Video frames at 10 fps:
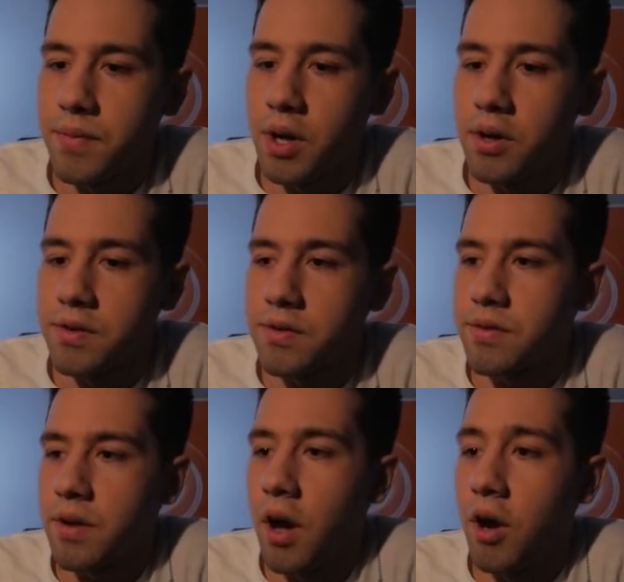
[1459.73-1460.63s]

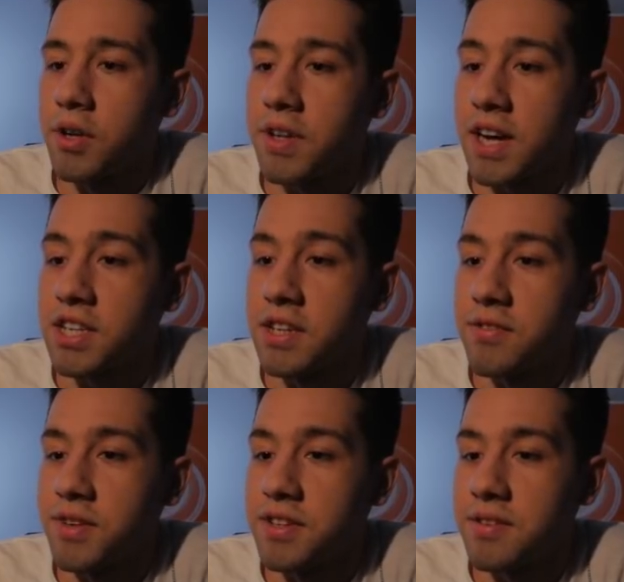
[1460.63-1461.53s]
It's actually
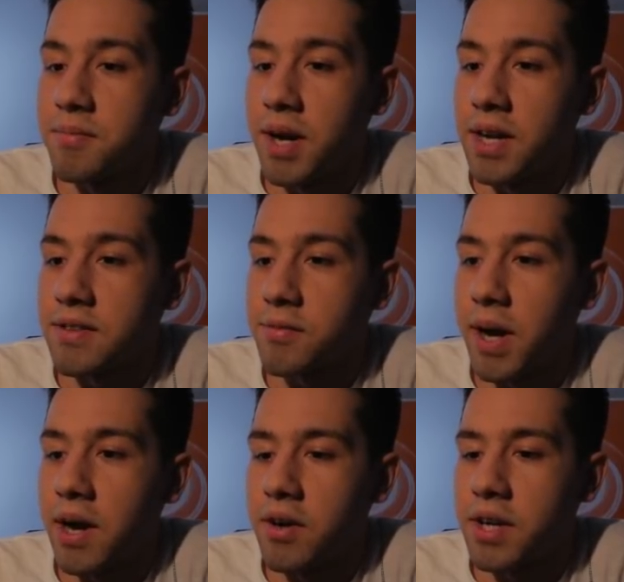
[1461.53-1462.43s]
his Vincent Mice.
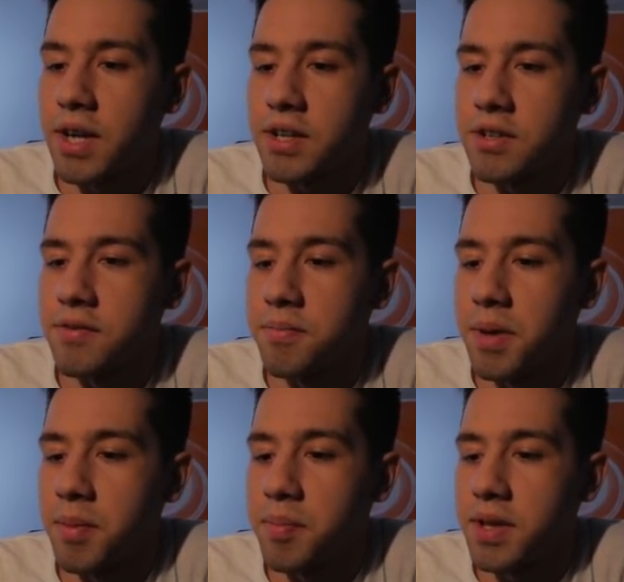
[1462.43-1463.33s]
Wow, okay, I should have
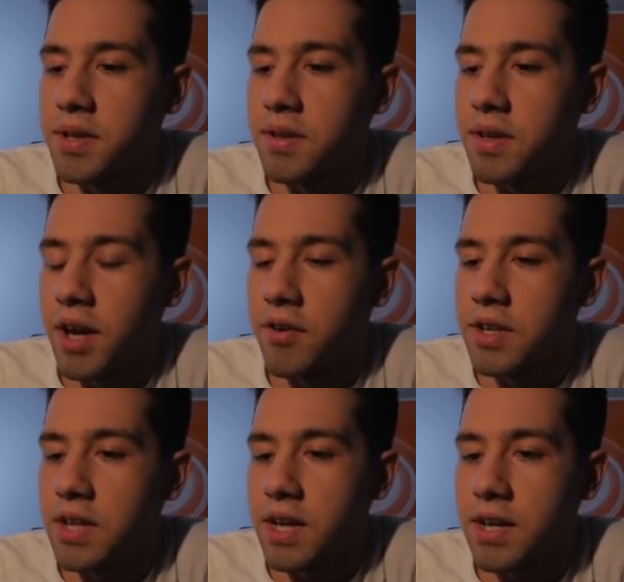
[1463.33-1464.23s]
maybe played Karen
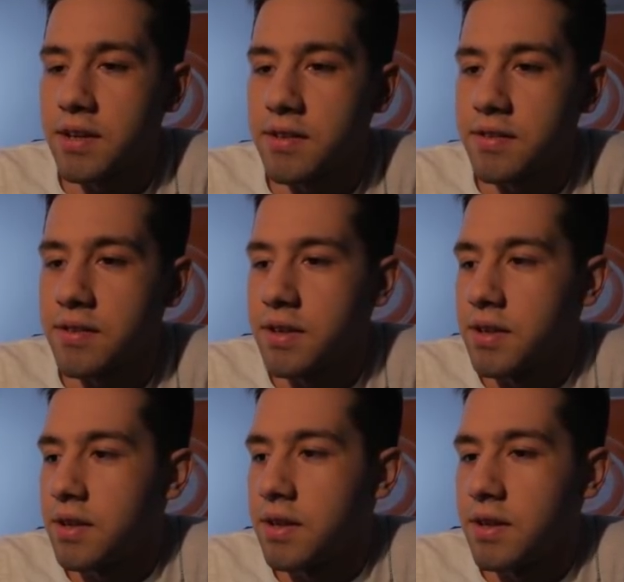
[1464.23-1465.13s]
in that case.
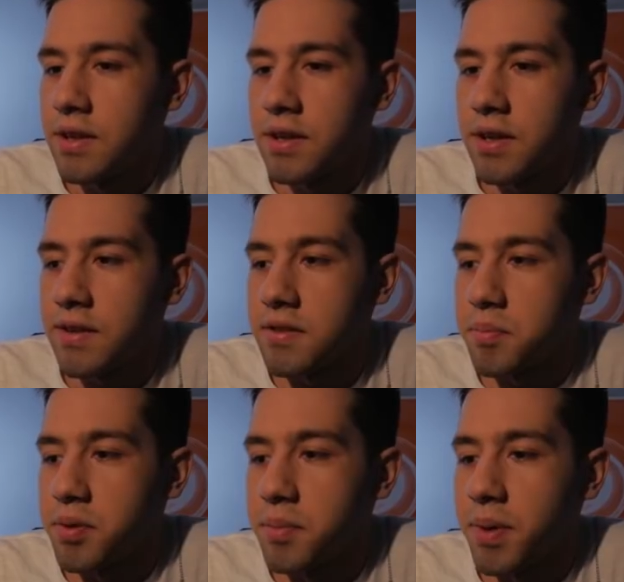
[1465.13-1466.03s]
That's
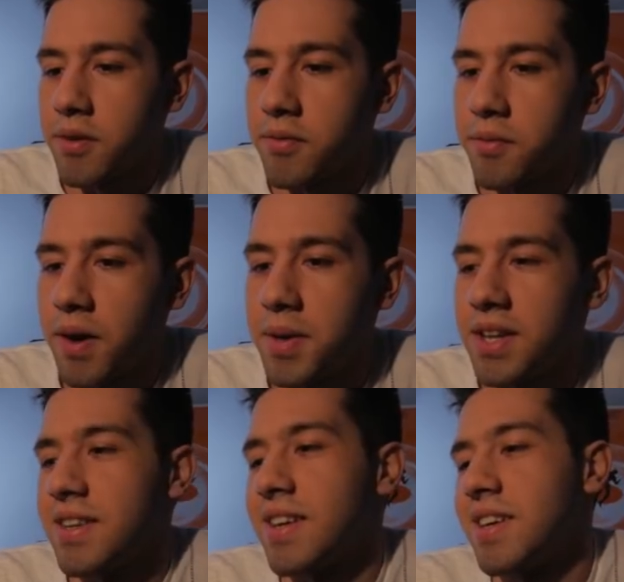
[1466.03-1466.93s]
pretty powerful. I
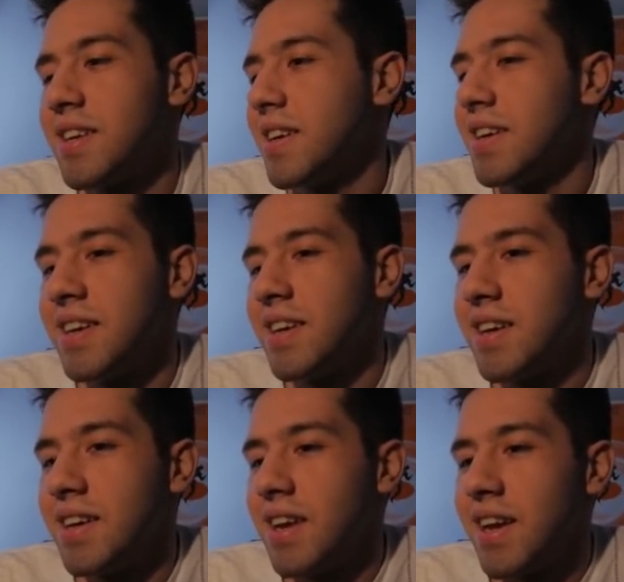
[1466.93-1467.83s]
mean,
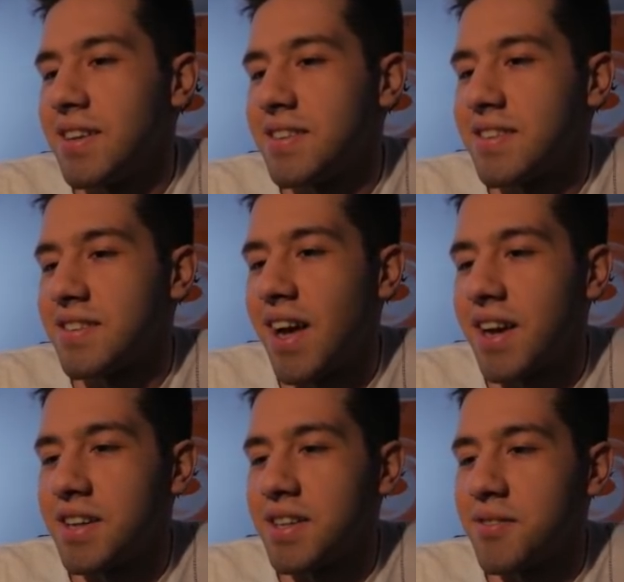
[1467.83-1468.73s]
it's
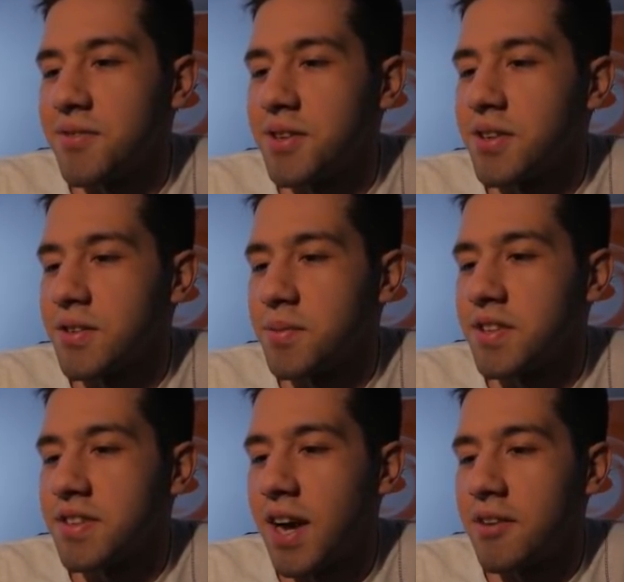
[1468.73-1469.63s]
not good enough, though, because we
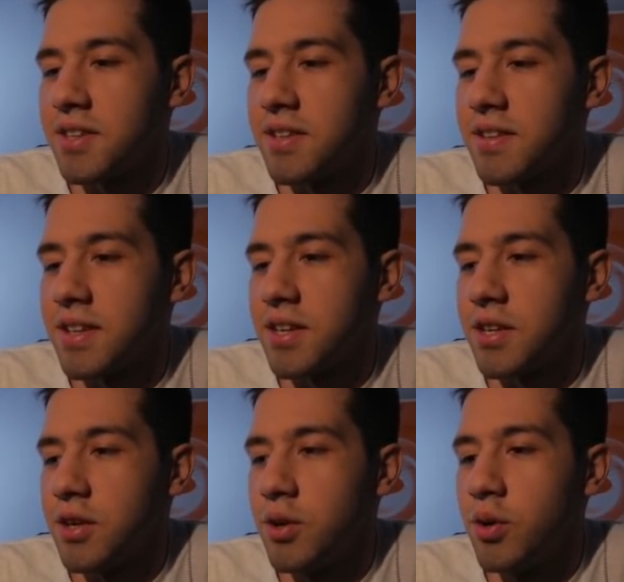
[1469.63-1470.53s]
just had these, like,
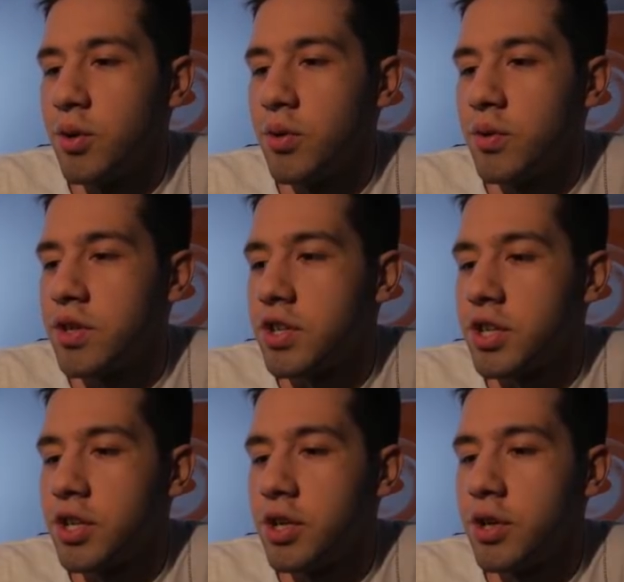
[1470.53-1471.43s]

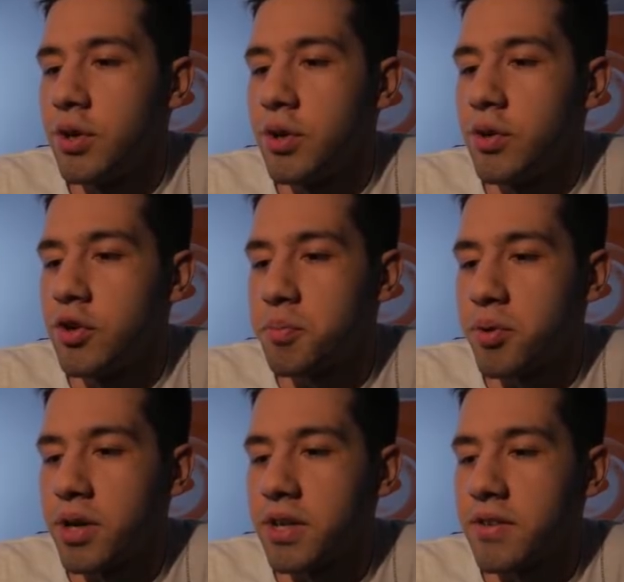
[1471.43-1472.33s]
huge
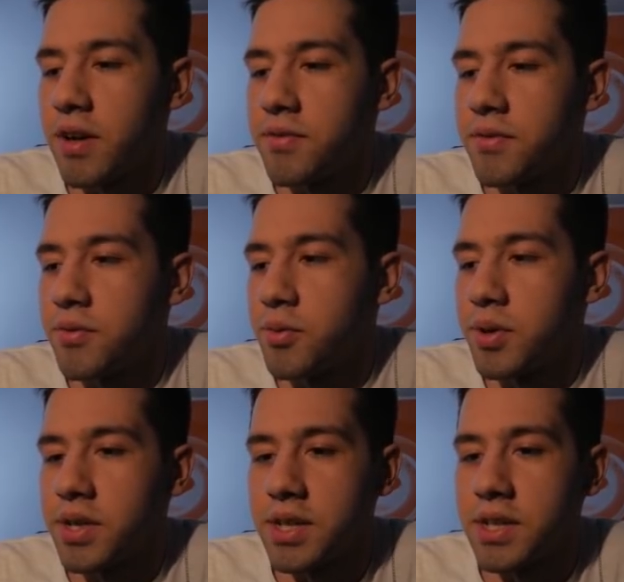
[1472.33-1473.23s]
points off of
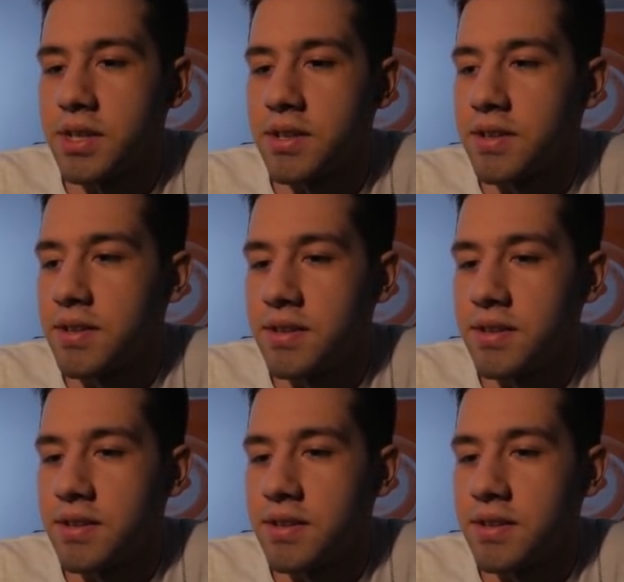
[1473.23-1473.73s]
Ruehin and